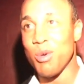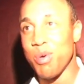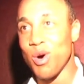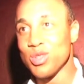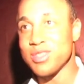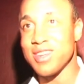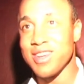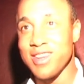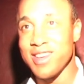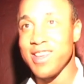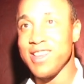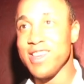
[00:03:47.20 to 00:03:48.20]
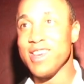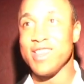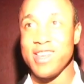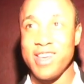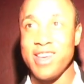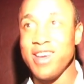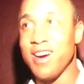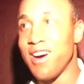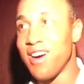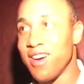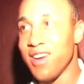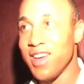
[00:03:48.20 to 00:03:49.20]
on poster, and he did. He
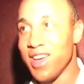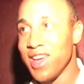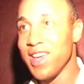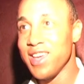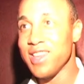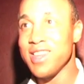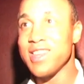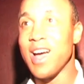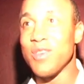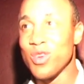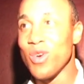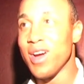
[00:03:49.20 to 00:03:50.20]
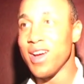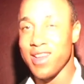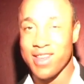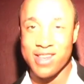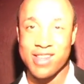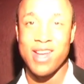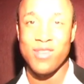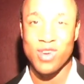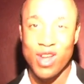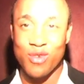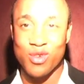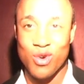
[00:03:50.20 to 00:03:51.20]
are. Uh, he was in the air. off the ground. He was
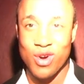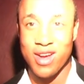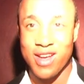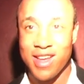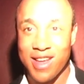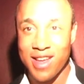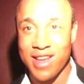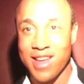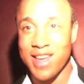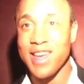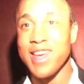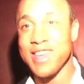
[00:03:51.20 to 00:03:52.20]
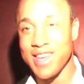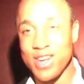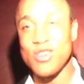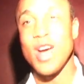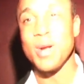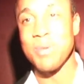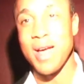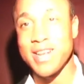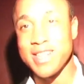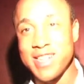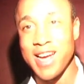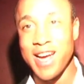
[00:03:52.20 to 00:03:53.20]
definitely off the ground. One hit trying to. Yeah, be, trying to. Block
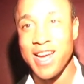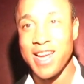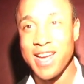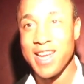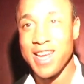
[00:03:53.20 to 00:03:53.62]
if he would have blocked